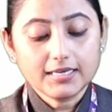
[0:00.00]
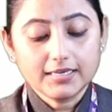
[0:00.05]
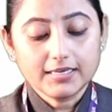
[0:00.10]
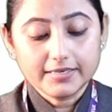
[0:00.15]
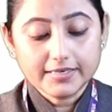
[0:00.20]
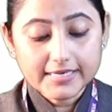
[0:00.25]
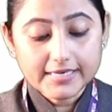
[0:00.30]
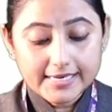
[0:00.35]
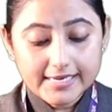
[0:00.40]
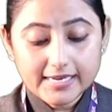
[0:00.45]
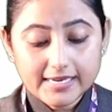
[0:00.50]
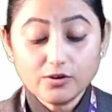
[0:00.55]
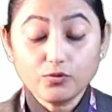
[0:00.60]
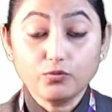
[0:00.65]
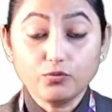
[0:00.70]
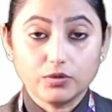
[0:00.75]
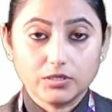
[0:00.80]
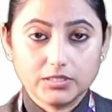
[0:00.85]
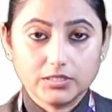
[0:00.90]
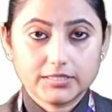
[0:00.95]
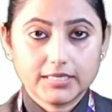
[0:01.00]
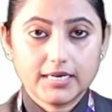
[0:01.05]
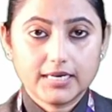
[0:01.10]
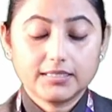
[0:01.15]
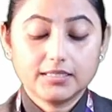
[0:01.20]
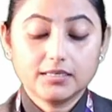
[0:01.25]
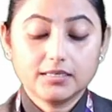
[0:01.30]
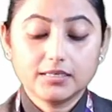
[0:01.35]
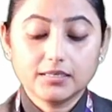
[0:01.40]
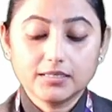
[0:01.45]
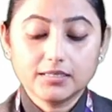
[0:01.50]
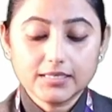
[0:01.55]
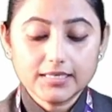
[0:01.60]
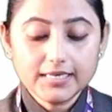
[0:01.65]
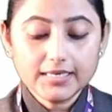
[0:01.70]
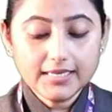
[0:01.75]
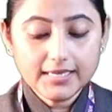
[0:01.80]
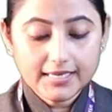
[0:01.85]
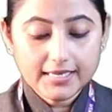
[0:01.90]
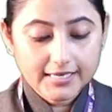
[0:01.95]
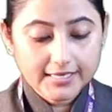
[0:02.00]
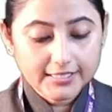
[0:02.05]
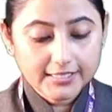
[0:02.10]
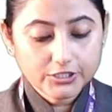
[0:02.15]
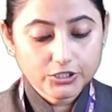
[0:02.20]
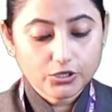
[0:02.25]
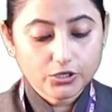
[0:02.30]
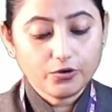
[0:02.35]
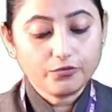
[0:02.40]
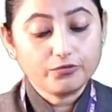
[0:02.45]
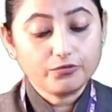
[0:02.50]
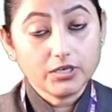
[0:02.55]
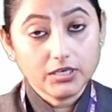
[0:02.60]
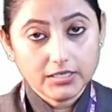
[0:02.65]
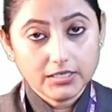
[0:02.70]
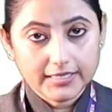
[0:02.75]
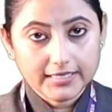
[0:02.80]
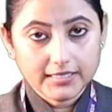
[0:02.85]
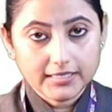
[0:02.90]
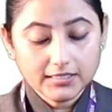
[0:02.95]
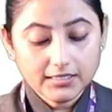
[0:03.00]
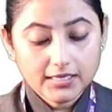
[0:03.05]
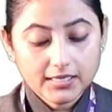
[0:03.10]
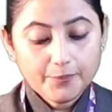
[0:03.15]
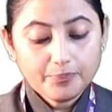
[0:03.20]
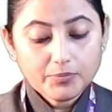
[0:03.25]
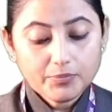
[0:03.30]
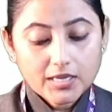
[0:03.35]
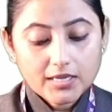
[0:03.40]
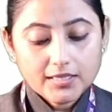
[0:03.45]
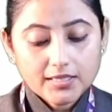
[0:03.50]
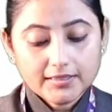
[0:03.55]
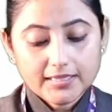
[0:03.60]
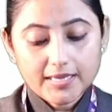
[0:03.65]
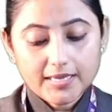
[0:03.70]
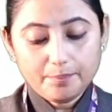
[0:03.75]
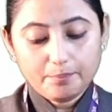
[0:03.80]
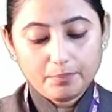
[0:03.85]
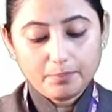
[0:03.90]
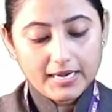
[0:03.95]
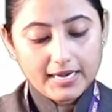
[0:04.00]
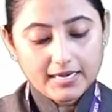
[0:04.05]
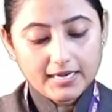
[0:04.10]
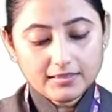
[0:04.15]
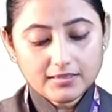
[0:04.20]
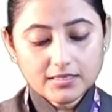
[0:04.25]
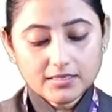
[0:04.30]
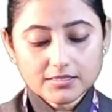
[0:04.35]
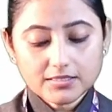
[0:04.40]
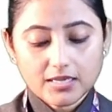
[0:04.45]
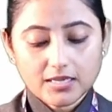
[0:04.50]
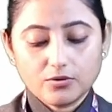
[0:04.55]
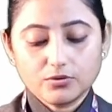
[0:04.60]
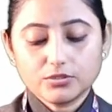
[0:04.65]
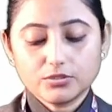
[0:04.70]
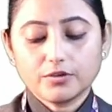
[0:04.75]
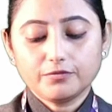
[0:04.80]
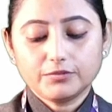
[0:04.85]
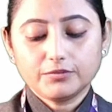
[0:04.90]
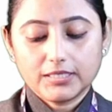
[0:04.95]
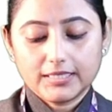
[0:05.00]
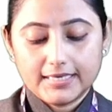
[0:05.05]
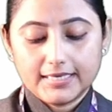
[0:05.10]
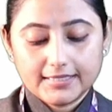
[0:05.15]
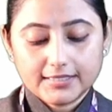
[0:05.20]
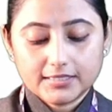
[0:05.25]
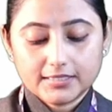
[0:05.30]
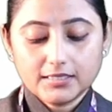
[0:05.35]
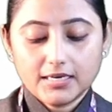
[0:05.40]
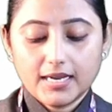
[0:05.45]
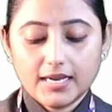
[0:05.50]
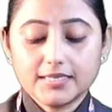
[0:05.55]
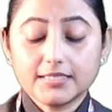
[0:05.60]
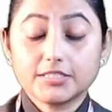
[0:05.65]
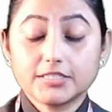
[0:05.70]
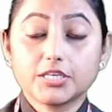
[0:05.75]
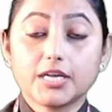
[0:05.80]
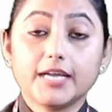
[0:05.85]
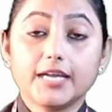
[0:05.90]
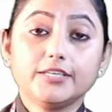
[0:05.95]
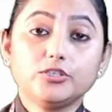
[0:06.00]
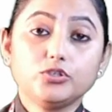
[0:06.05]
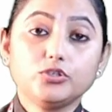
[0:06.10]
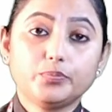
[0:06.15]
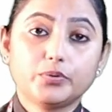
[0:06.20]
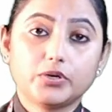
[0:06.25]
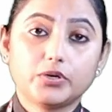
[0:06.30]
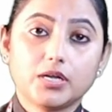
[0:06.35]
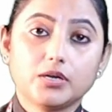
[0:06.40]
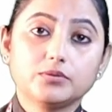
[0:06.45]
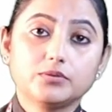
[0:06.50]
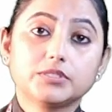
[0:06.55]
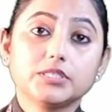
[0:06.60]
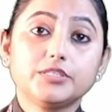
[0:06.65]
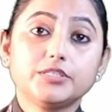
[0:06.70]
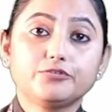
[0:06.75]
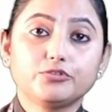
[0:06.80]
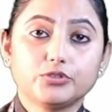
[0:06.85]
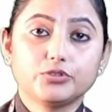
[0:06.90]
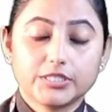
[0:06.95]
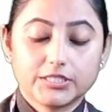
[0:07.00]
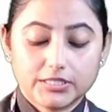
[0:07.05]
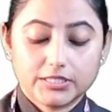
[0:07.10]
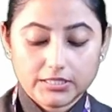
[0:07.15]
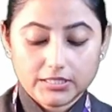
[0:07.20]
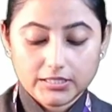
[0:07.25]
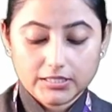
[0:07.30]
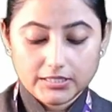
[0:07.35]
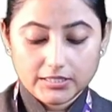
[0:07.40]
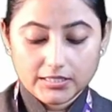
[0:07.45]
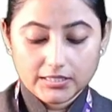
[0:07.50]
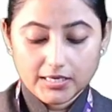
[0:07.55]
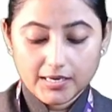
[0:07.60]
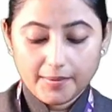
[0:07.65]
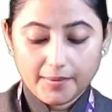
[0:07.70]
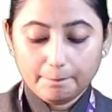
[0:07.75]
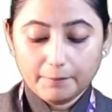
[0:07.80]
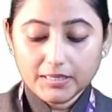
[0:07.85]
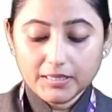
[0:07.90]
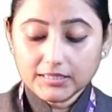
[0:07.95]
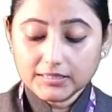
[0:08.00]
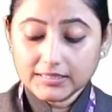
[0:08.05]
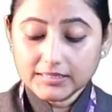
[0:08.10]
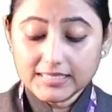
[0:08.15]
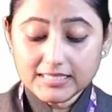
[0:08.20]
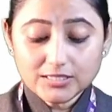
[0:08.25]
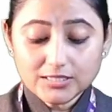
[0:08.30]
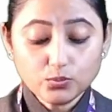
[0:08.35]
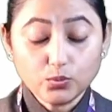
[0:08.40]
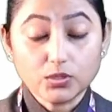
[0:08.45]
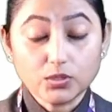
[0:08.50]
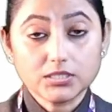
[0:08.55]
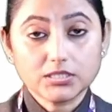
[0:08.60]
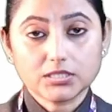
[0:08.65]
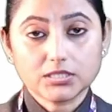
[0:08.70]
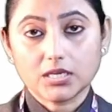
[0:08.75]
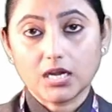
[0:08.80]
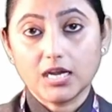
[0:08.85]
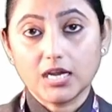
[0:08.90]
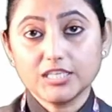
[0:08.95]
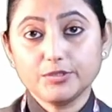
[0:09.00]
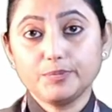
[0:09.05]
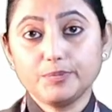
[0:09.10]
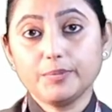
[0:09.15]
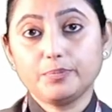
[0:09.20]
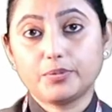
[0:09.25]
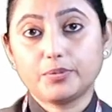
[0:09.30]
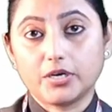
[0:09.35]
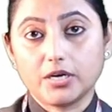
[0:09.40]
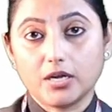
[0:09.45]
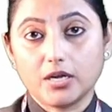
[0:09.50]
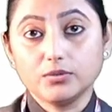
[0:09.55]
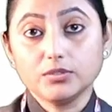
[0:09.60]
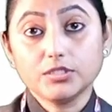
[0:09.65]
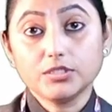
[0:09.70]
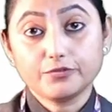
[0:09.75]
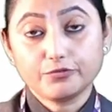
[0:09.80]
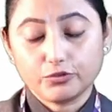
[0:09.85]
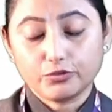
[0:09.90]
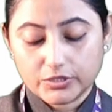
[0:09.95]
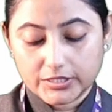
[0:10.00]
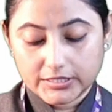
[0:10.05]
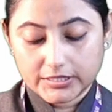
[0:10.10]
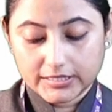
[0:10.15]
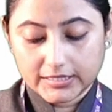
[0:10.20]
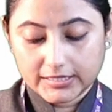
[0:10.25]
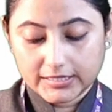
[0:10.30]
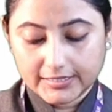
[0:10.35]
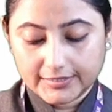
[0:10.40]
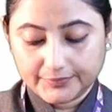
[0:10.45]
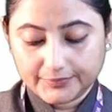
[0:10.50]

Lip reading: reading words at the early age of learning, they blend the sounds of the letter and try to pronounce it phonetically. But these words can't be pronounced phonetically.